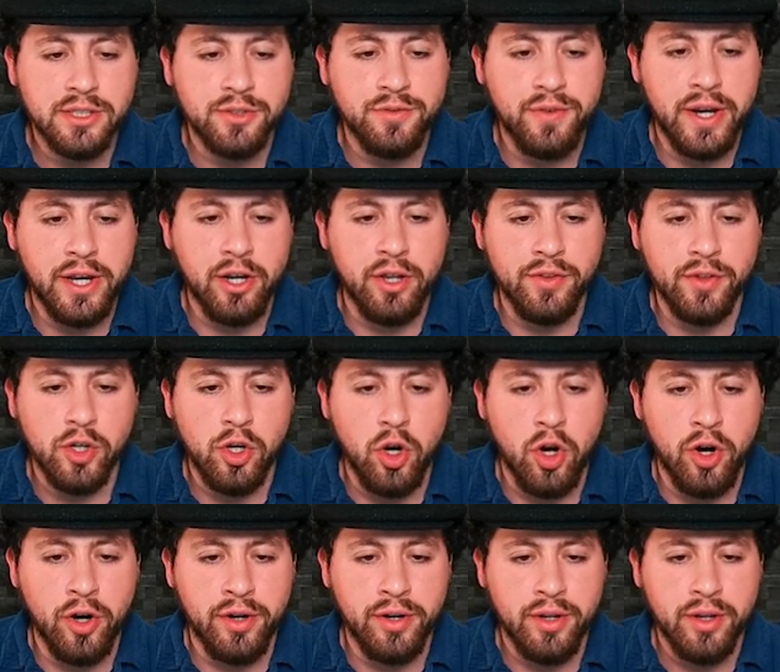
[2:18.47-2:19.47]
fight on the
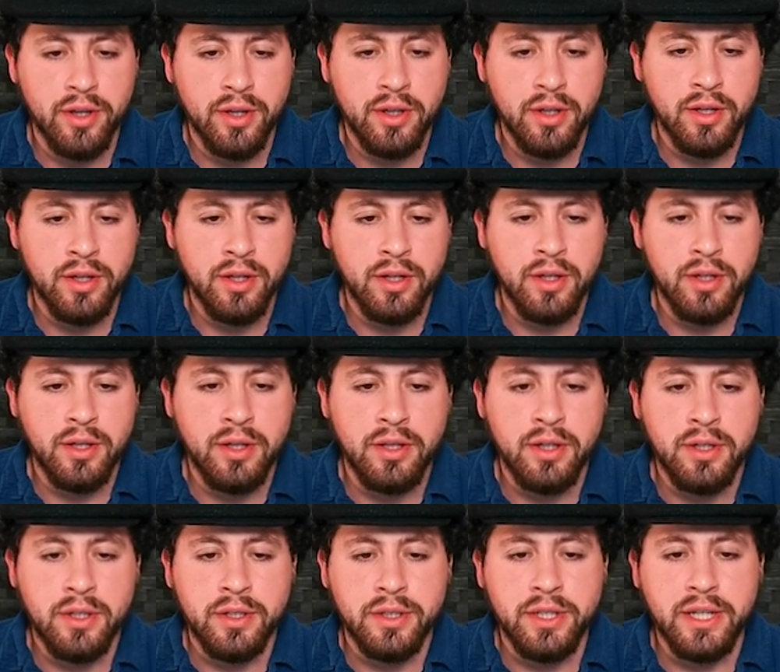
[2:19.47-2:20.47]
card.
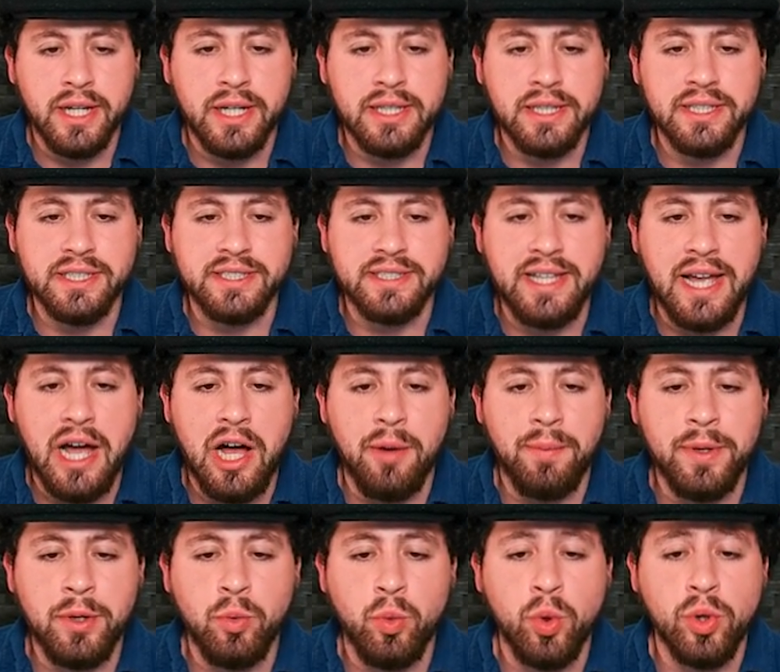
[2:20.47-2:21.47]
Nicolas
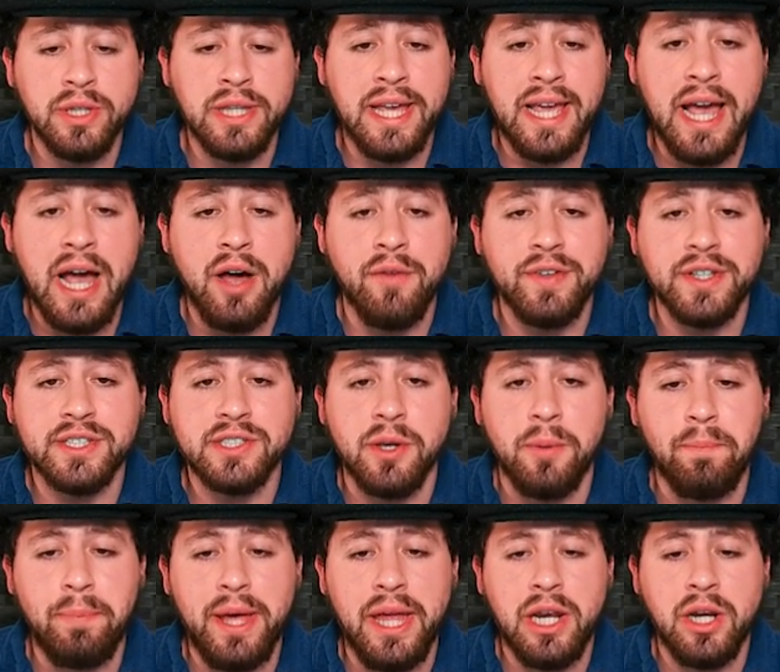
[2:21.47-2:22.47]
Dalby, Warlley Alves.
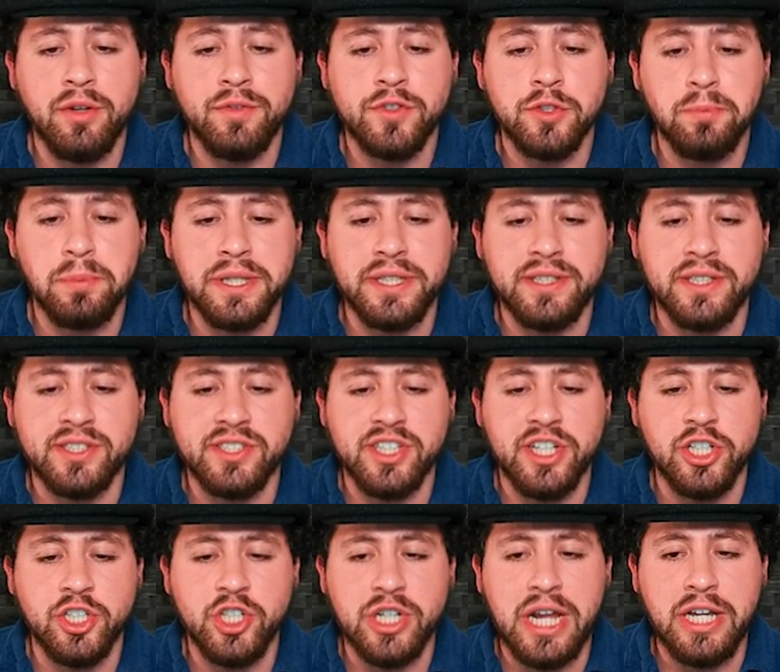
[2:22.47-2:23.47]
Competitive split
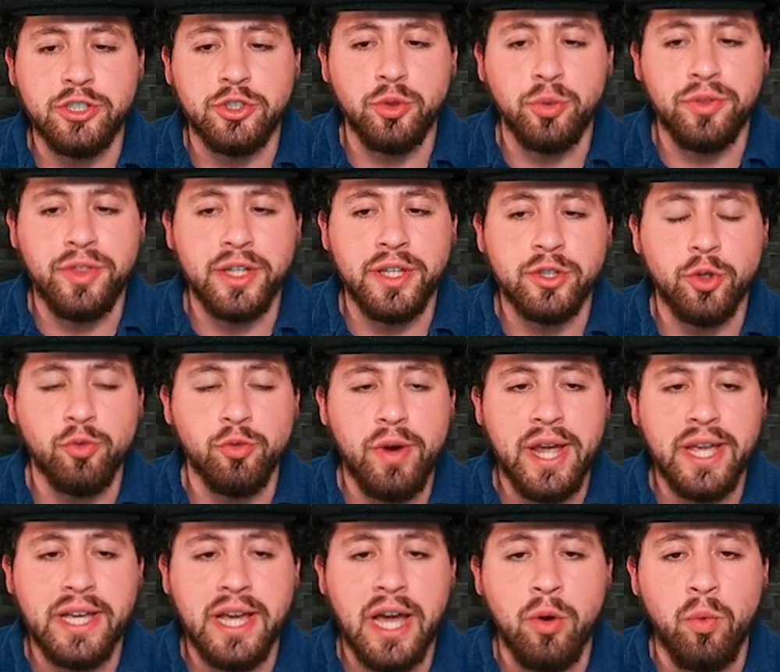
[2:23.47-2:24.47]
decision. I do think the
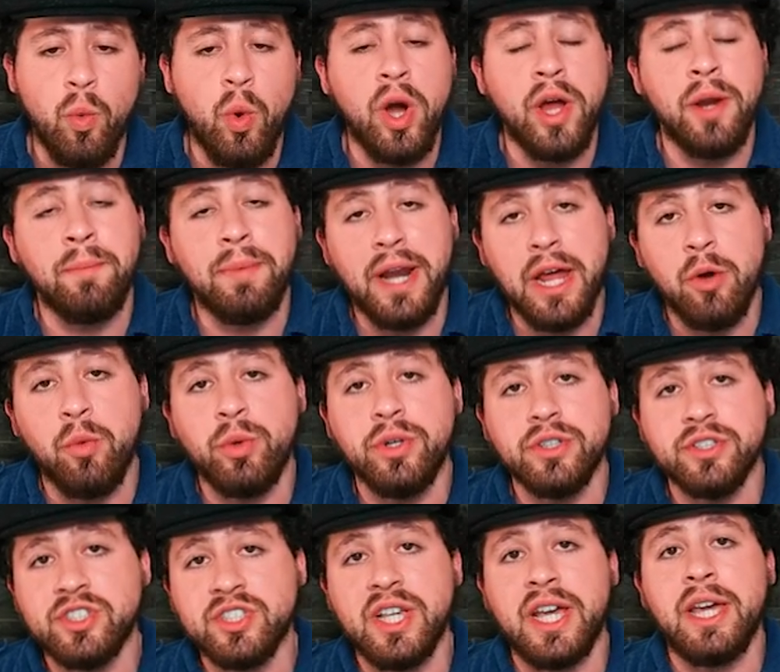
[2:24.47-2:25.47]
right guy won, but I will
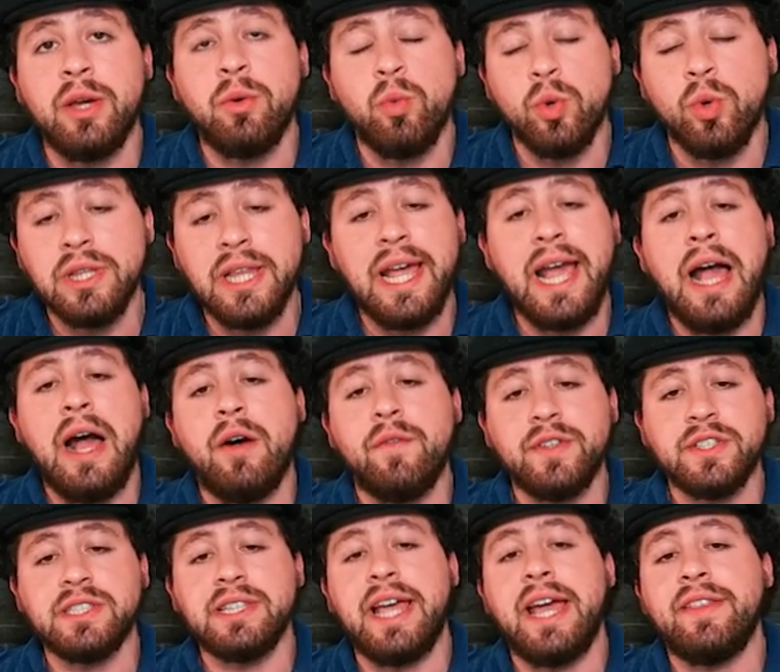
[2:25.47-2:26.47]
say Warlley
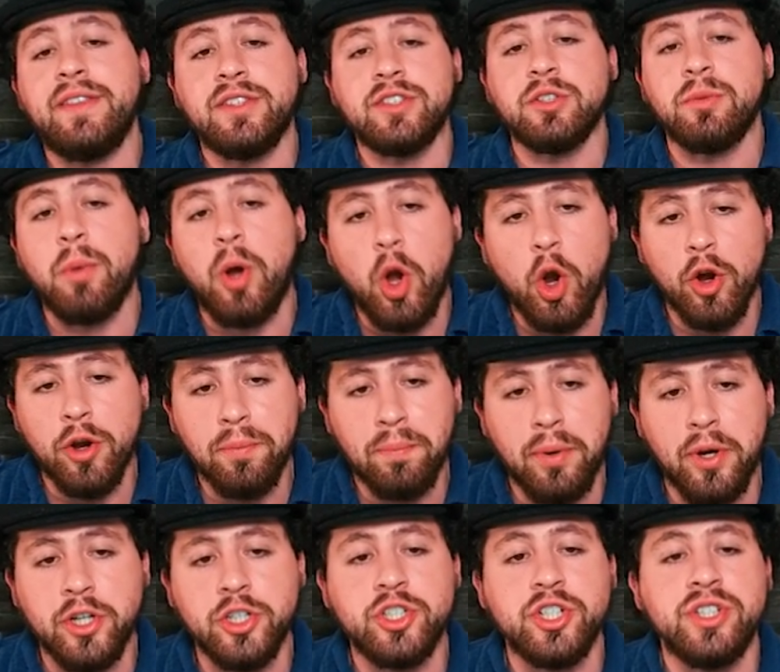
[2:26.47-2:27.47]
Alves landed some hard
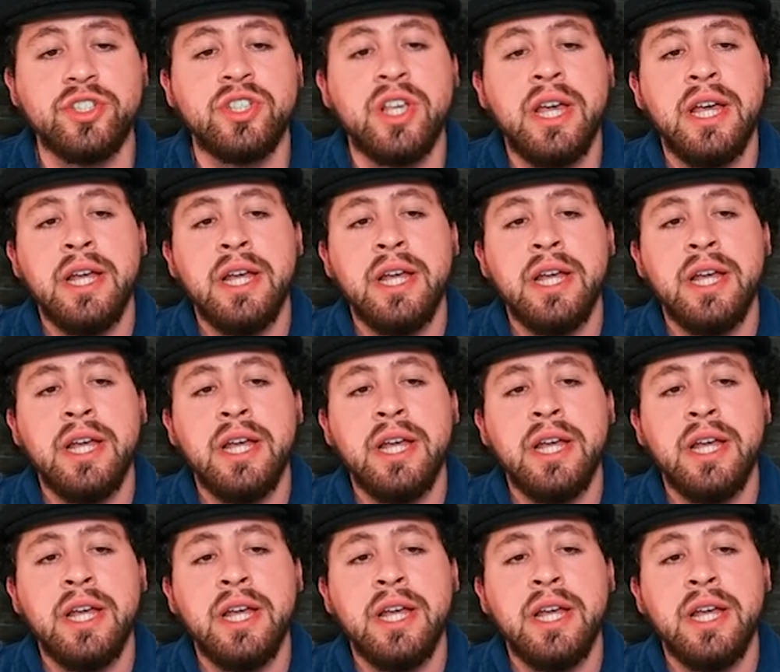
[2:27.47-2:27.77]
punches.